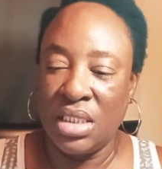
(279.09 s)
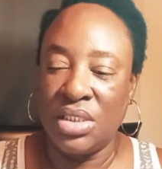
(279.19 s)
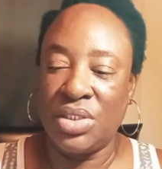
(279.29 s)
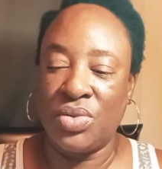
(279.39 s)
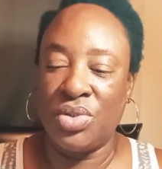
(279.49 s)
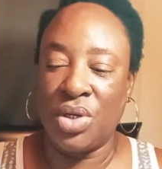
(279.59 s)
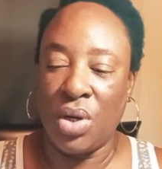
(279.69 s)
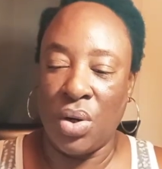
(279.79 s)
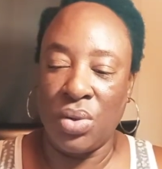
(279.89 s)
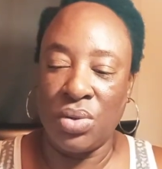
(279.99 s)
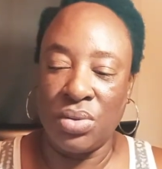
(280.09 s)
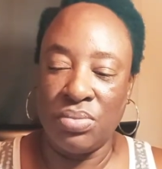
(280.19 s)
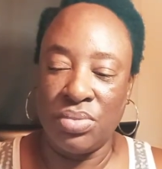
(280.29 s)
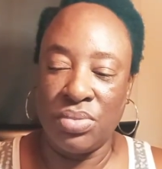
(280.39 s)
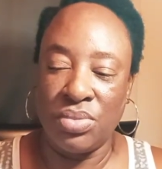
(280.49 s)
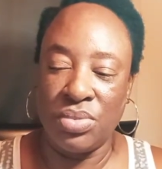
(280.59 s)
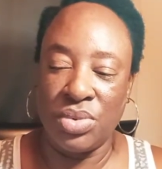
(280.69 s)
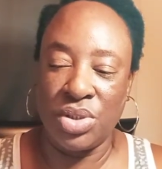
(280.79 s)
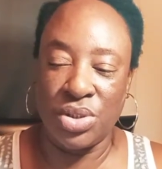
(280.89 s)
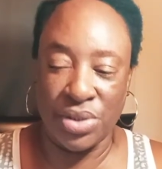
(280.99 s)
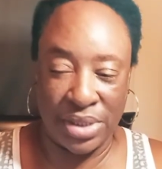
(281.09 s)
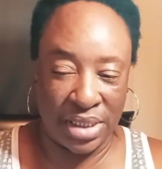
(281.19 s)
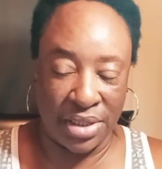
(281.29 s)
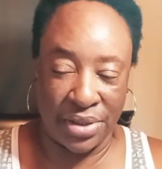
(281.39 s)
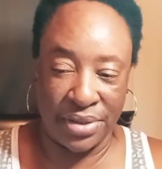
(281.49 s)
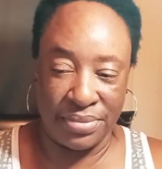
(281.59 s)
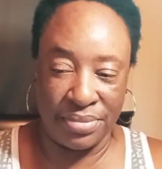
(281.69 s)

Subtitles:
So Nicole Scherzinger,